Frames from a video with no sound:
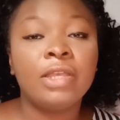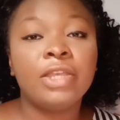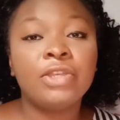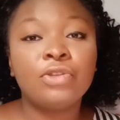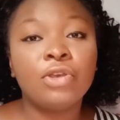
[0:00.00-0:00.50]

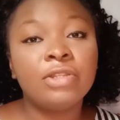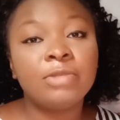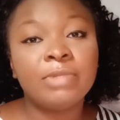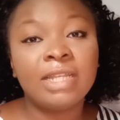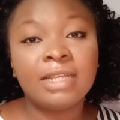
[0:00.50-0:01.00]
Ignore
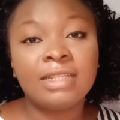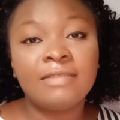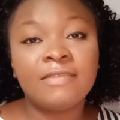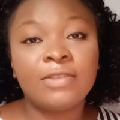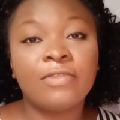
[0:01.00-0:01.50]
the
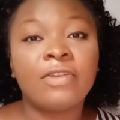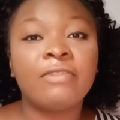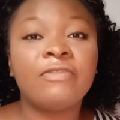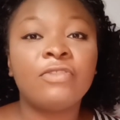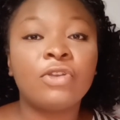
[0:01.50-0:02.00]
negative stuff
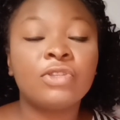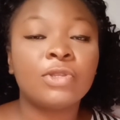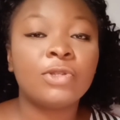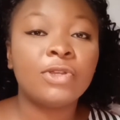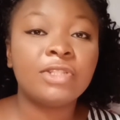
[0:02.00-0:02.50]
and focus
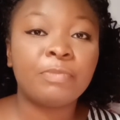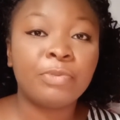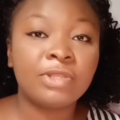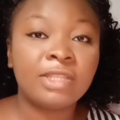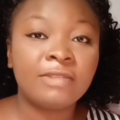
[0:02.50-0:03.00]
on all the
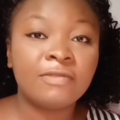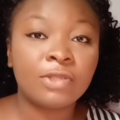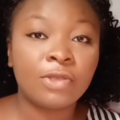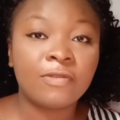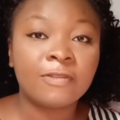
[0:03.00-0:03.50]
positive
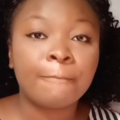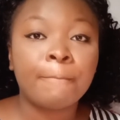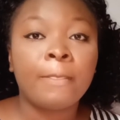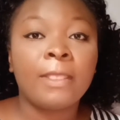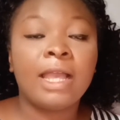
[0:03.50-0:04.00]
stuff.
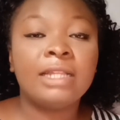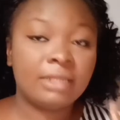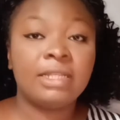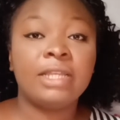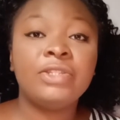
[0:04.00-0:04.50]

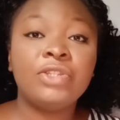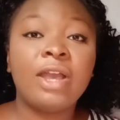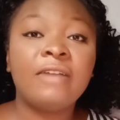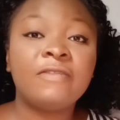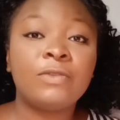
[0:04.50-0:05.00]
And then you
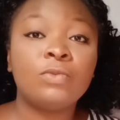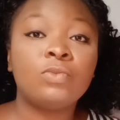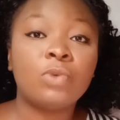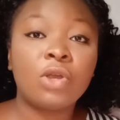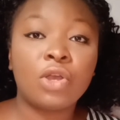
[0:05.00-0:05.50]
have to
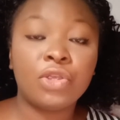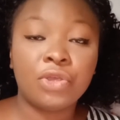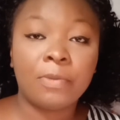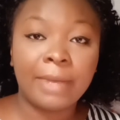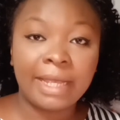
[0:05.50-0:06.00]
work on
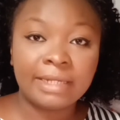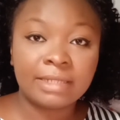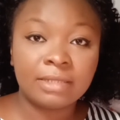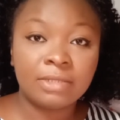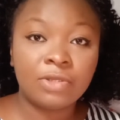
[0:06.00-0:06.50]
your
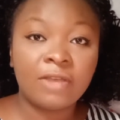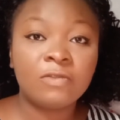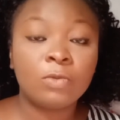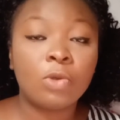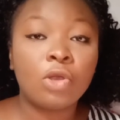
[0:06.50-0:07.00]
mind. You have
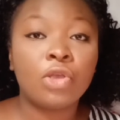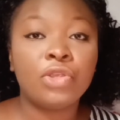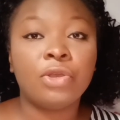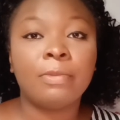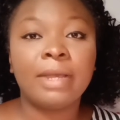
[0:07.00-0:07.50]
to work
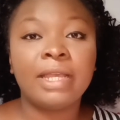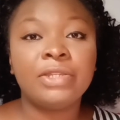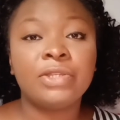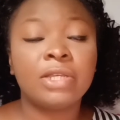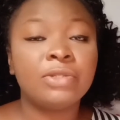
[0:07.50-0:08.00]
on your
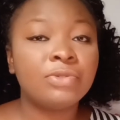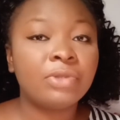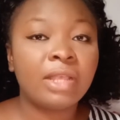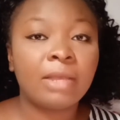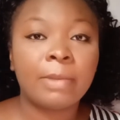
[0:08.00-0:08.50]
mind. You can
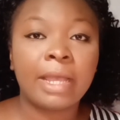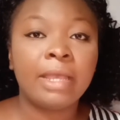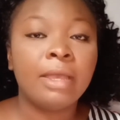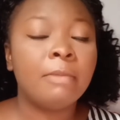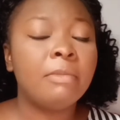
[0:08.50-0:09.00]
do that by
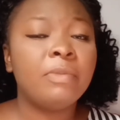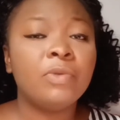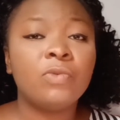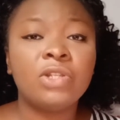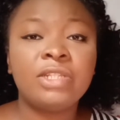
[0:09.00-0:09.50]
maybe
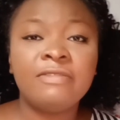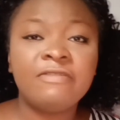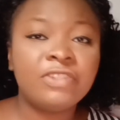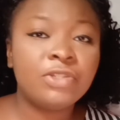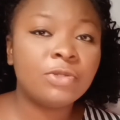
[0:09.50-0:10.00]
watching
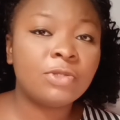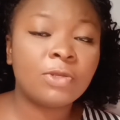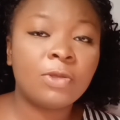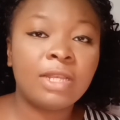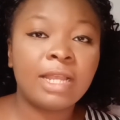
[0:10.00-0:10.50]
videos
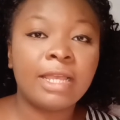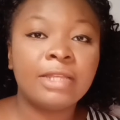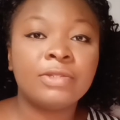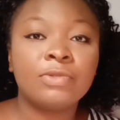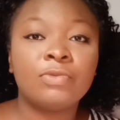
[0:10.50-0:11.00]

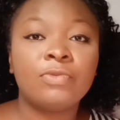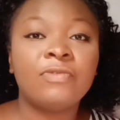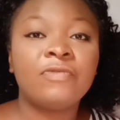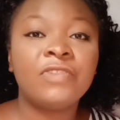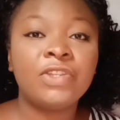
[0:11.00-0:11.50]
online,
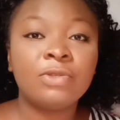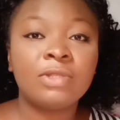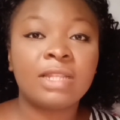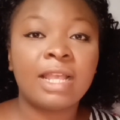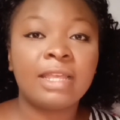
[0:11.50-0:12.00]

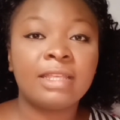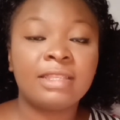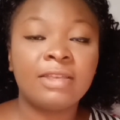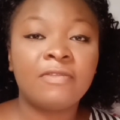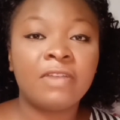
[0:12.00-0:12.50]
videos like
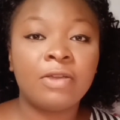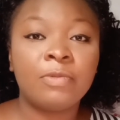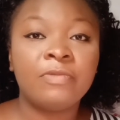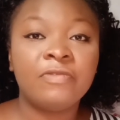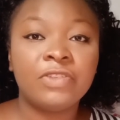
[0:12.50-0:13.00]

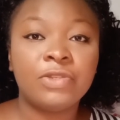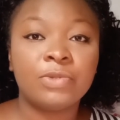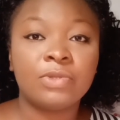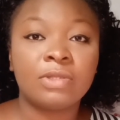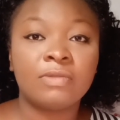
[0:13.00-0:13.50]
self-help
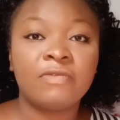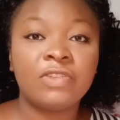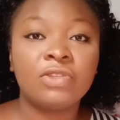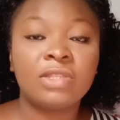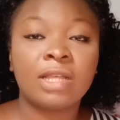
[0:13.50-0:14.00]
videos,
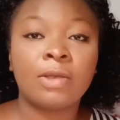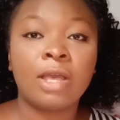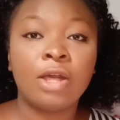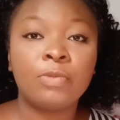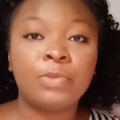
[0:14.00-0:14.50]
videos that will
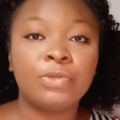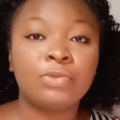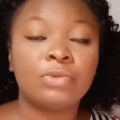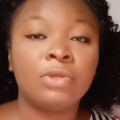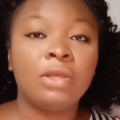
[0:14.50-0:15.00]
help you,